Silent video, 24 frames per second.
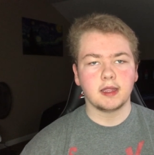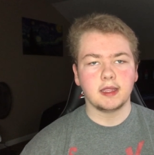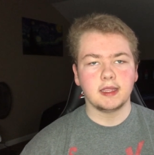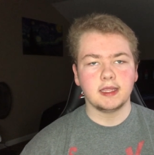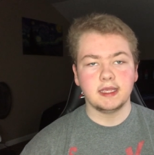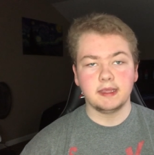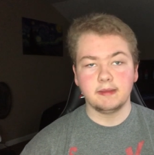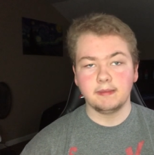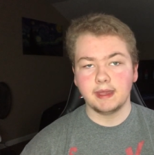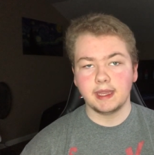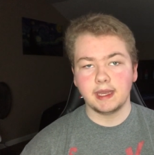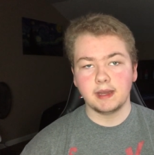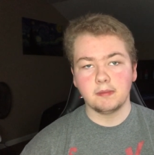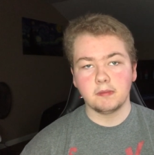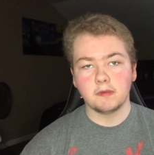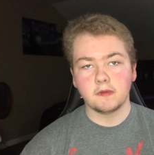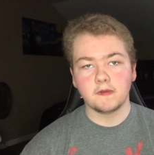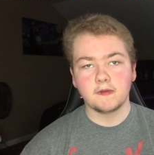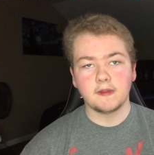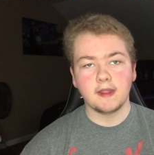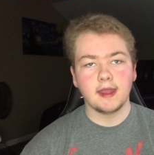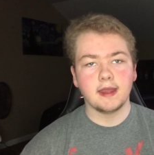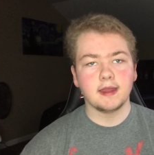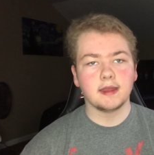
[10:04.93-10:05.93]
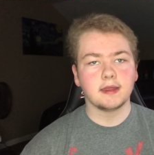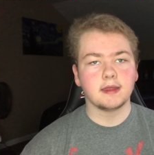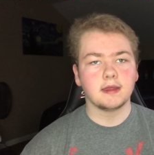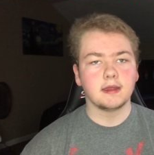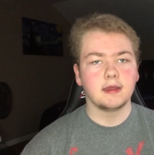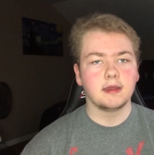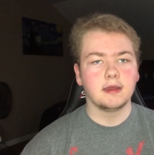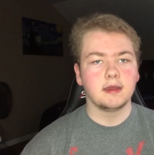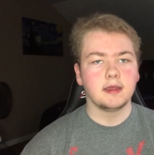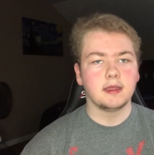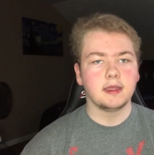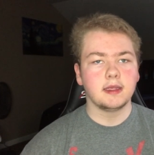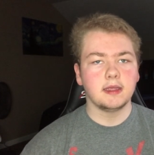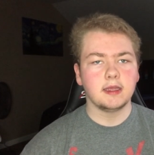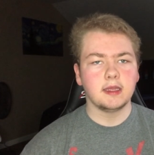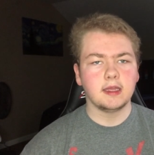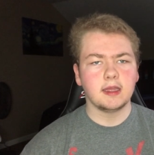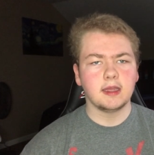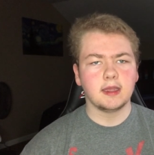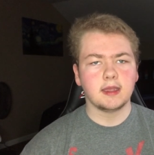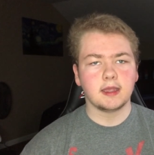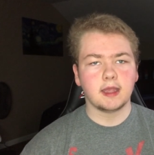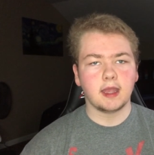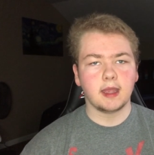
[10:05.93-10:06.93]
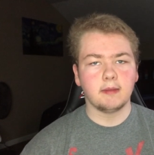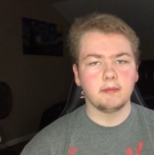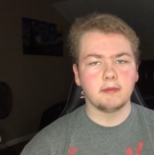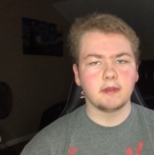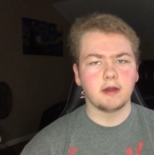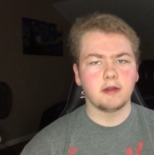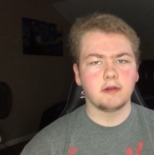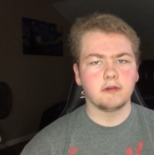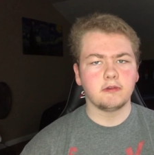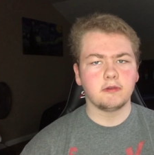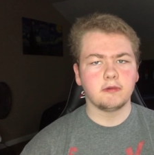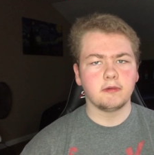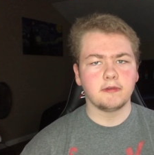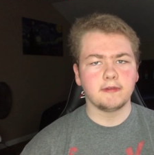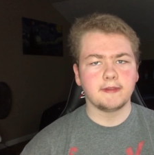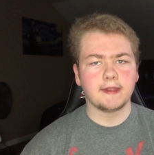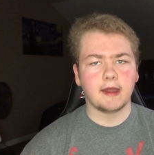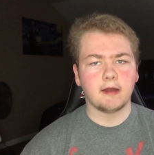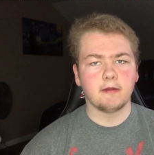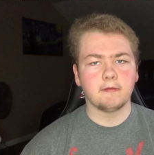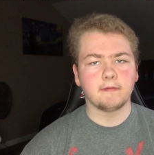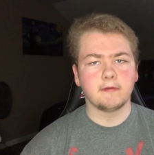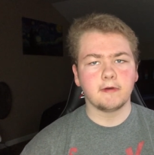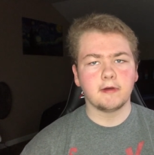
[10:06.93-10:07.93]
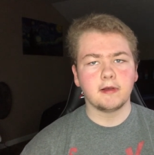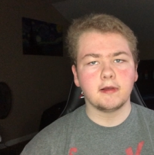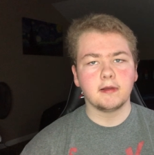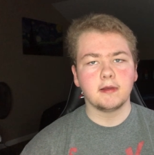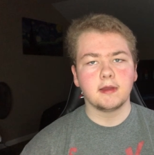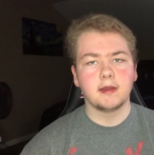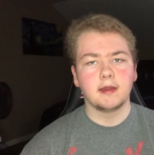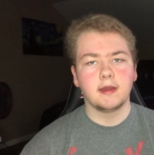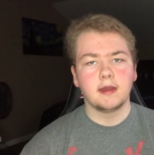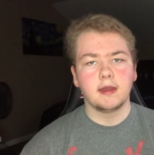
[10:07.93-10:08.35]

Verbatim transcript: He made a mistake, he came down to his downfall,